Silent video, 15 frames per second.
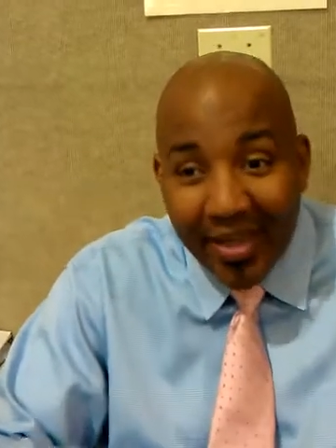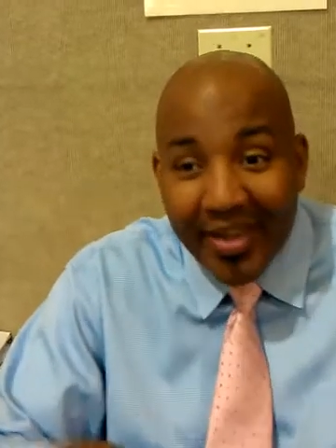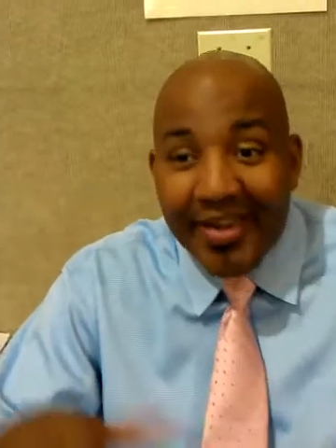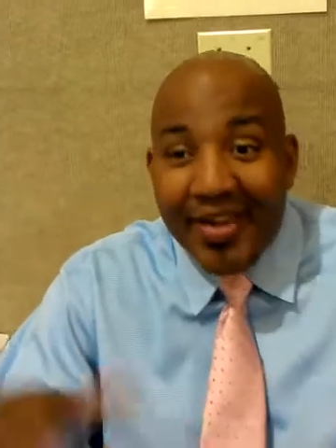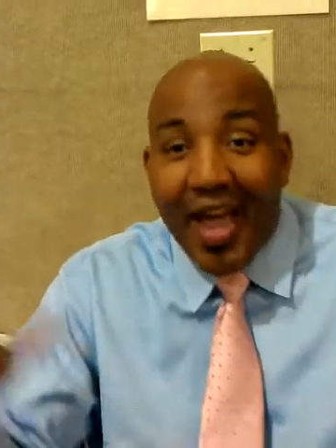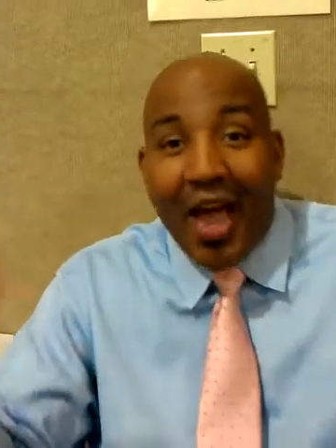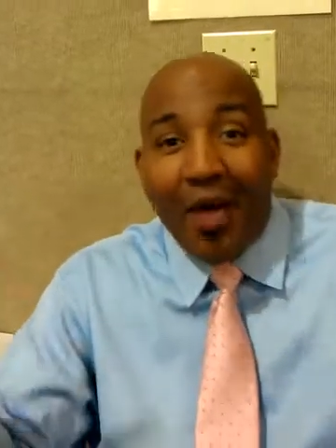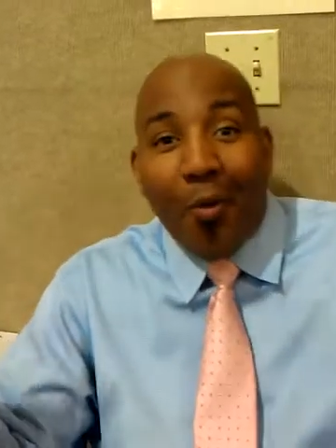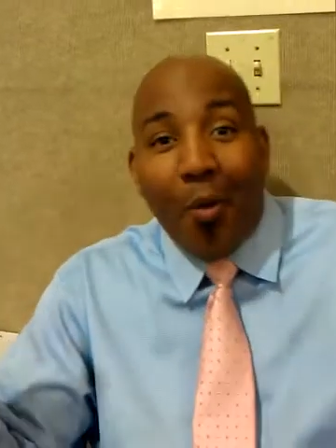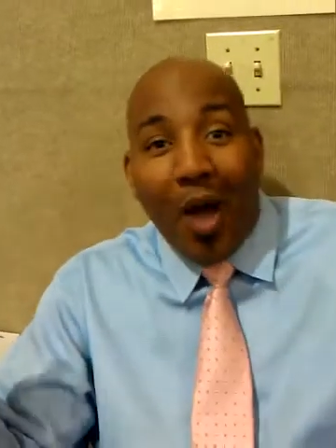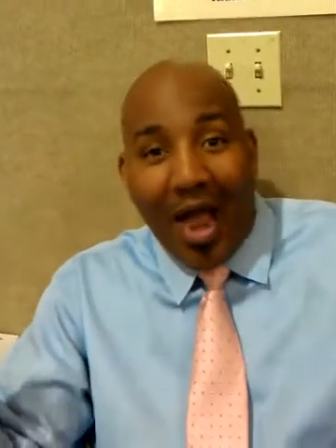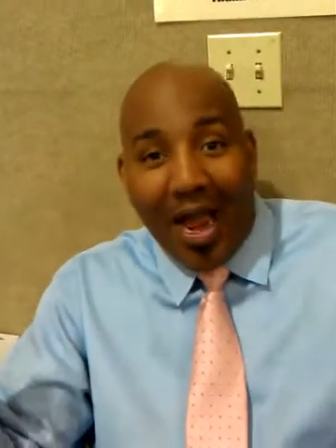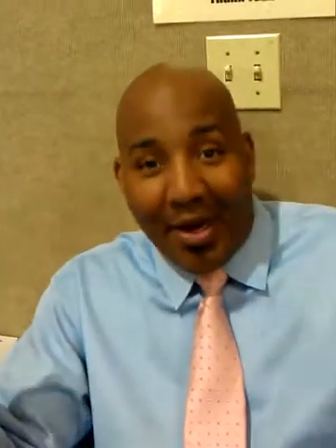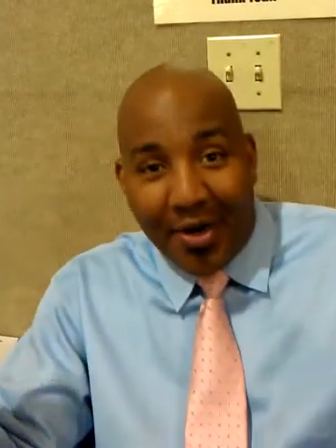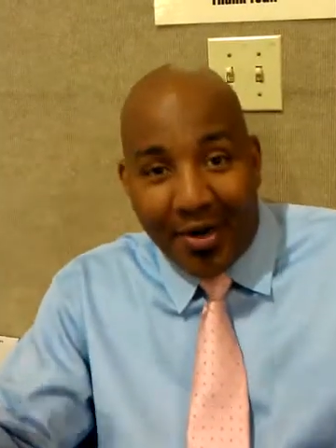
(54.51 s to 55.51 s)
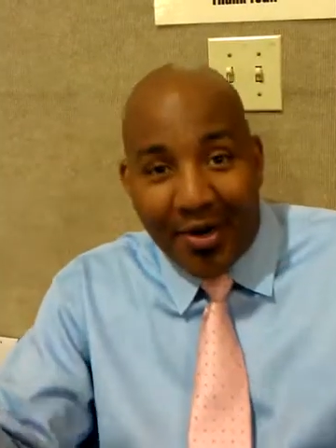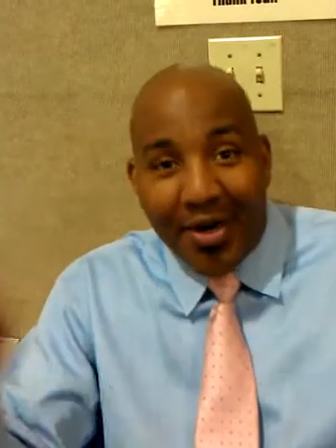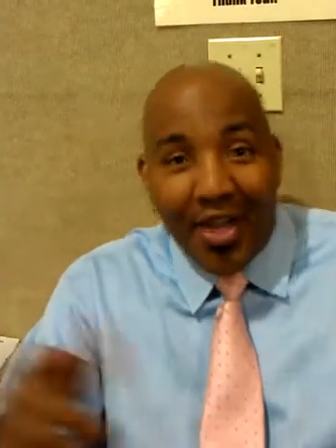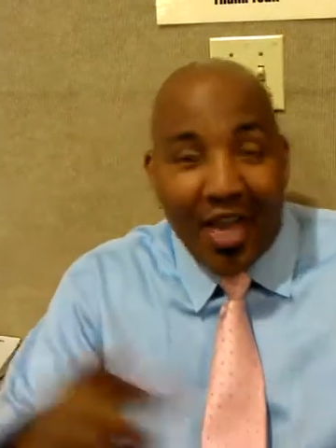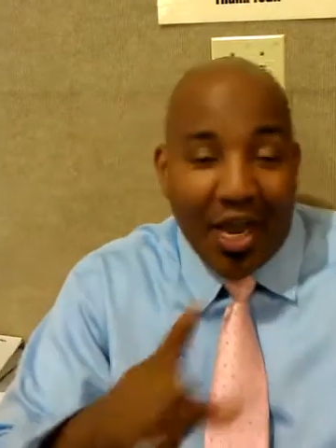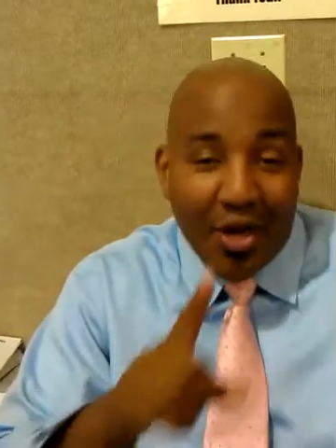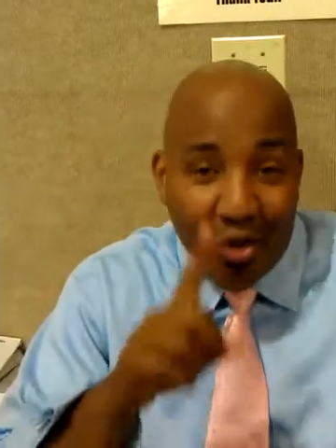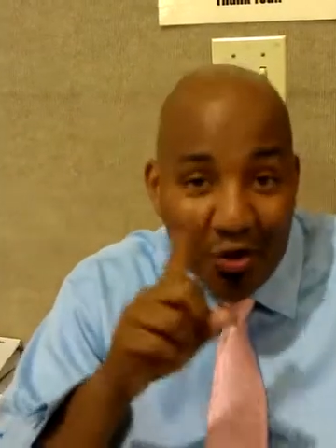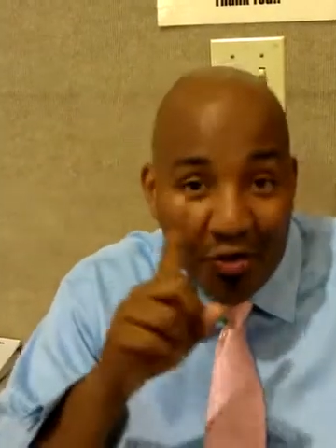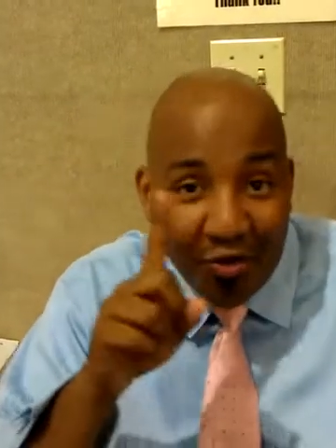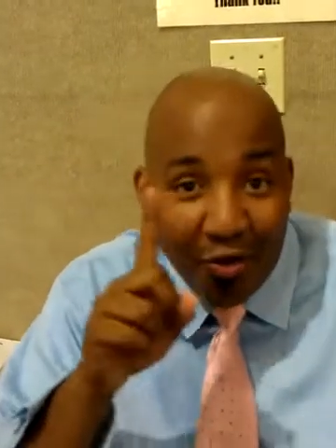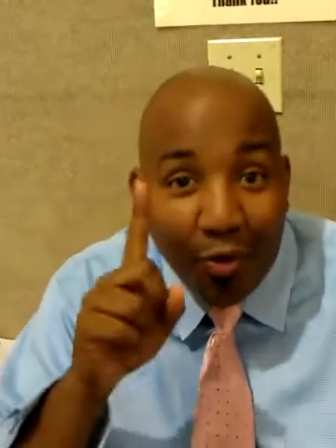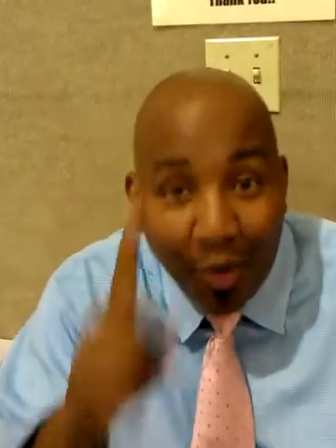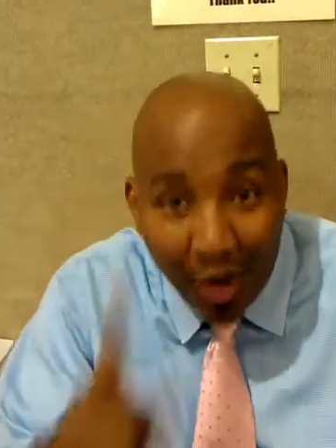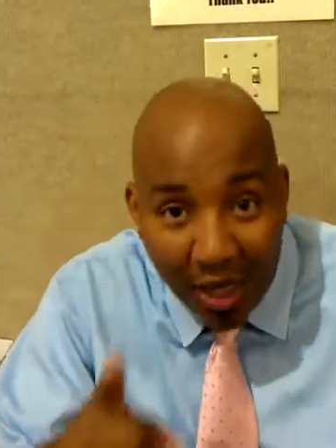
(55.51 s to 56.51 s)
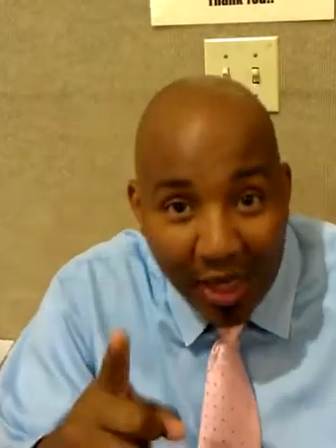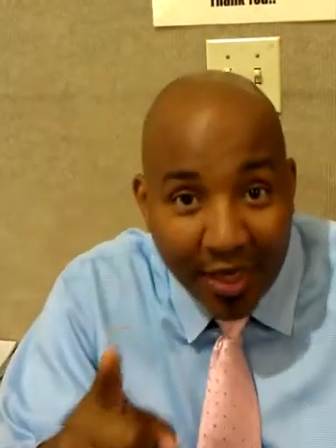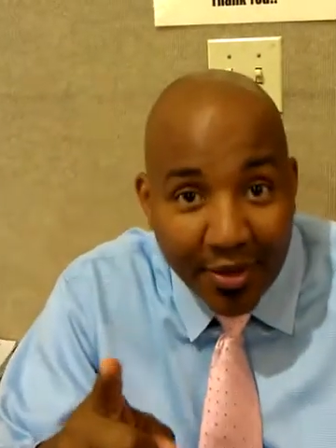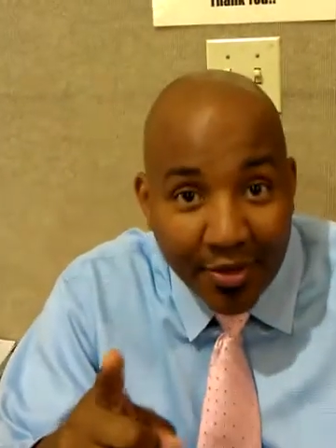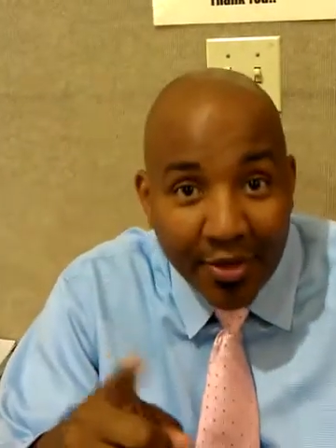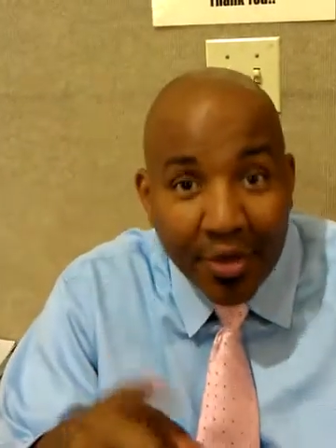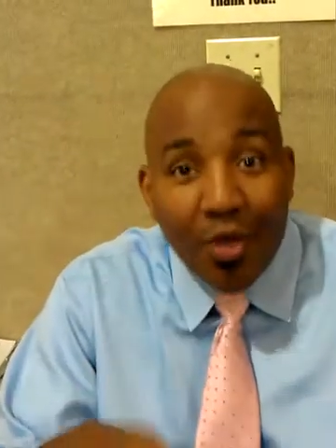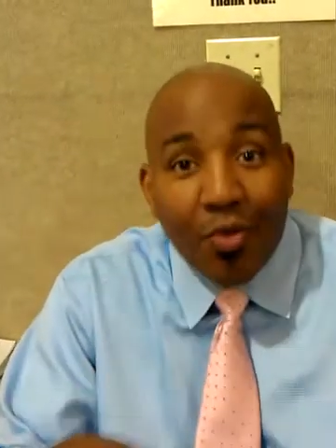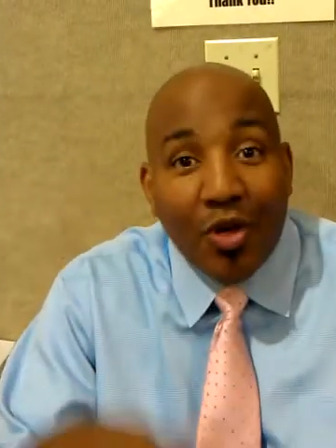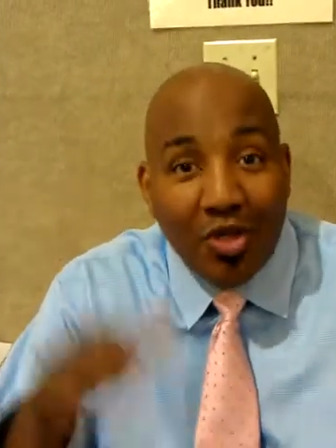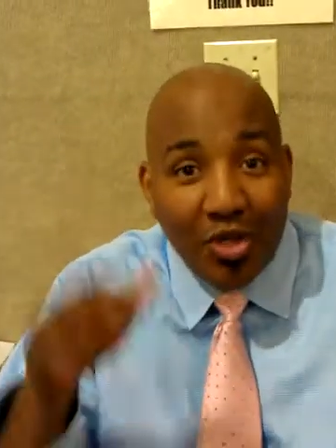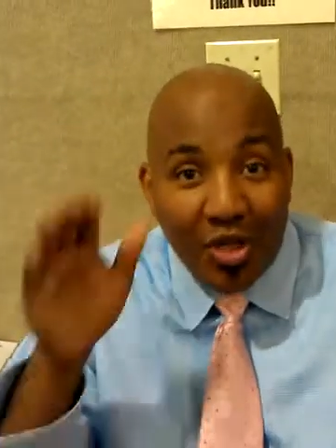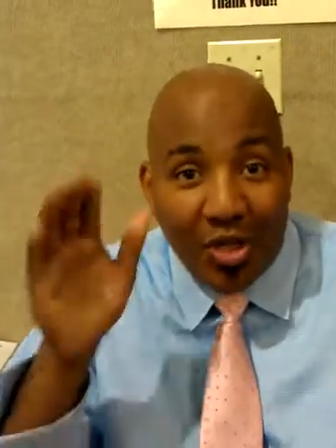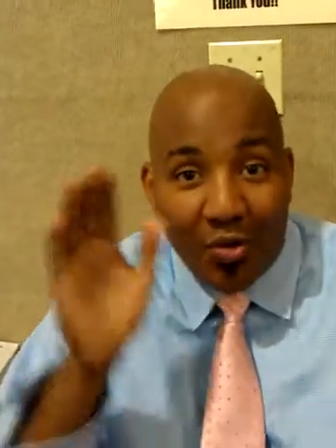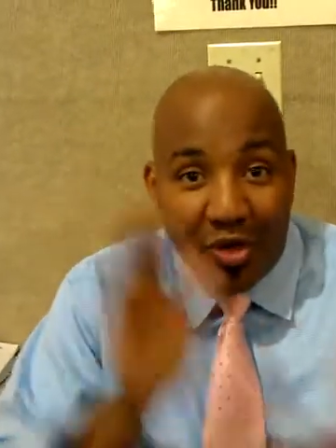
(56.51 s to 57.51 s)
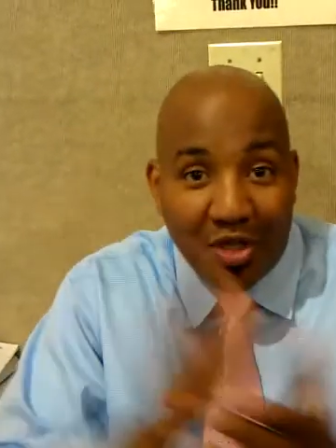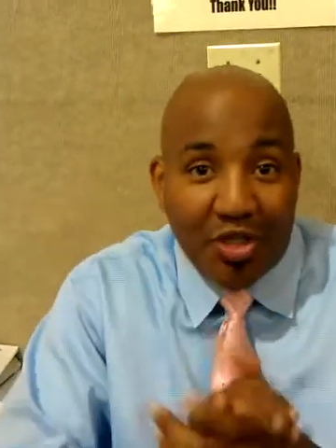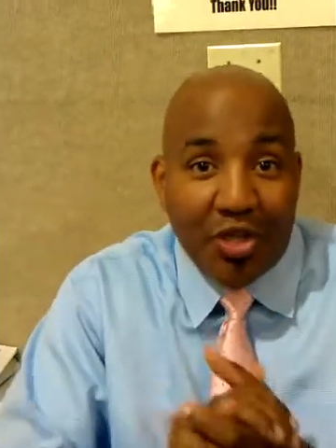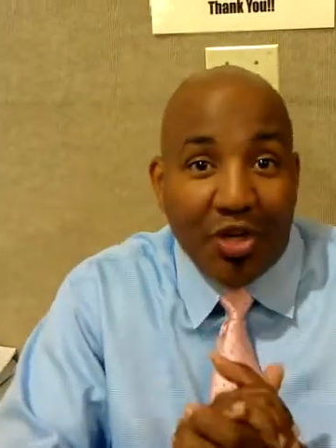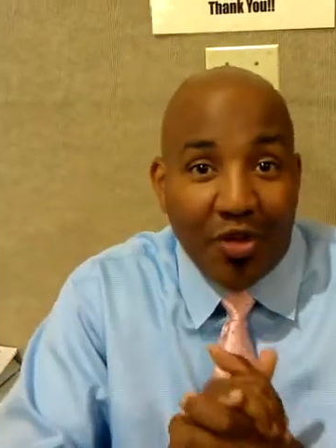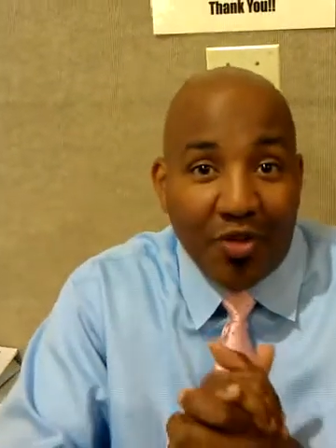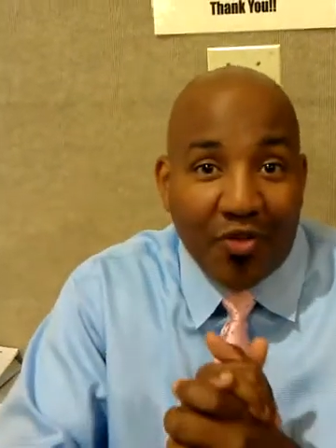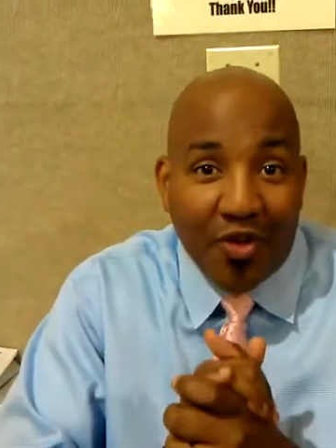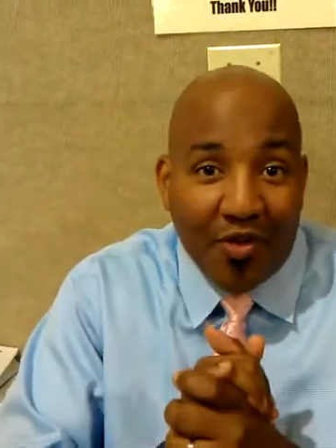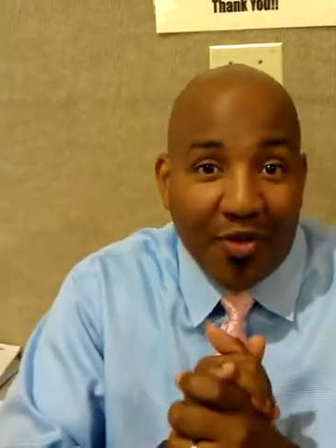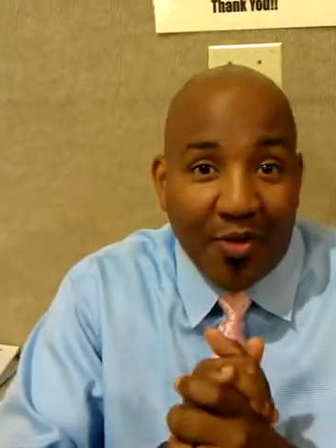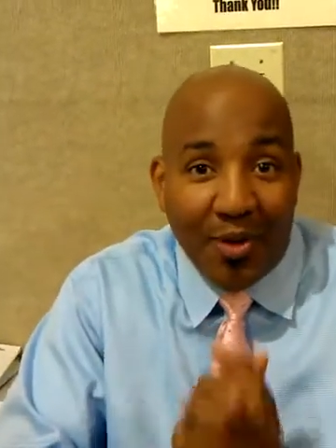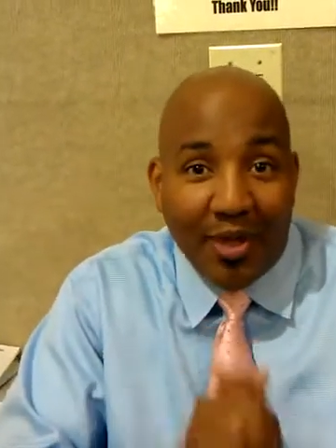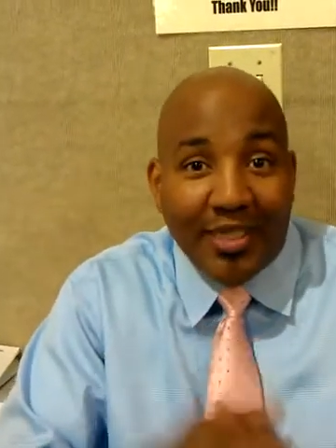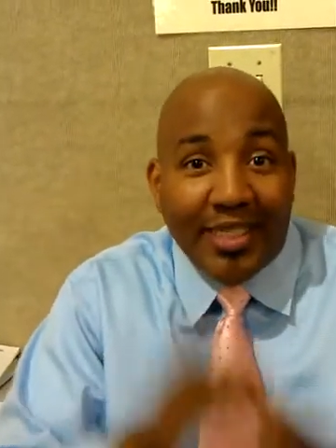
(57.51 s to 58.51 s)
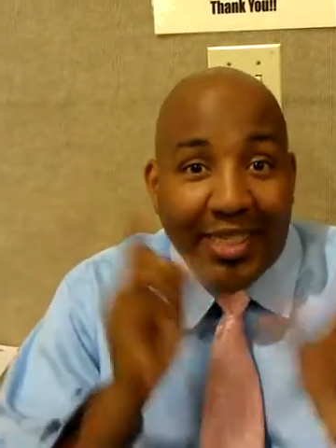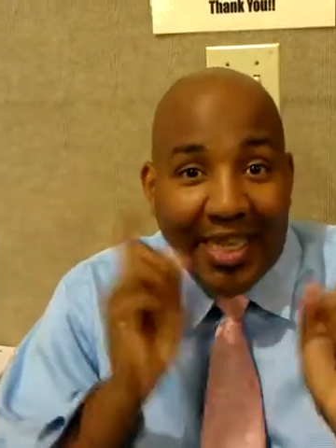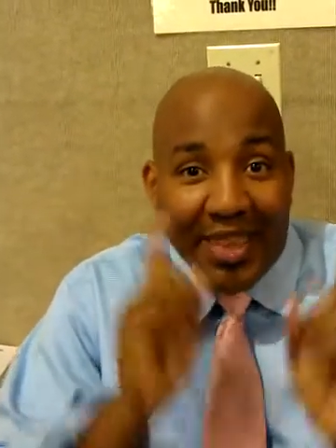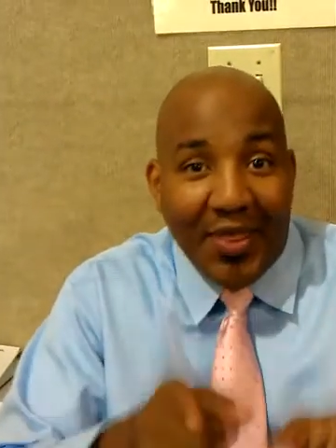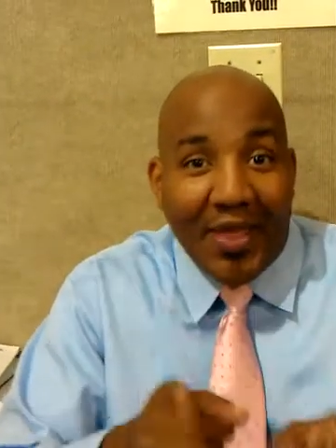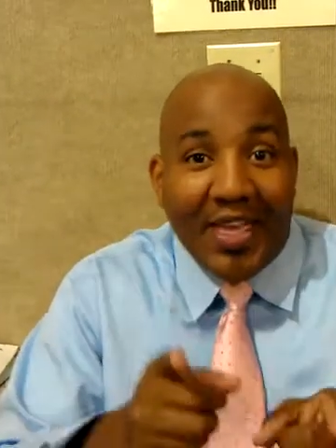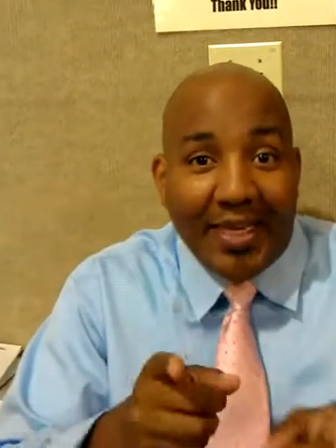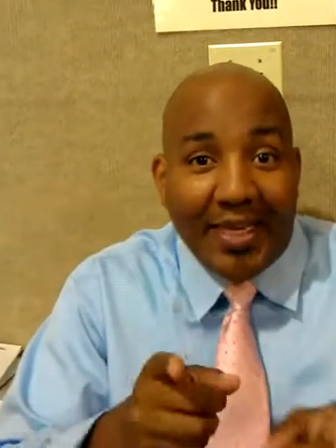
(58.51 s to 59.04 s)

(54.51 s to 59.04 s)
not wider, and do for one what you could wish you could do for everyone. Thank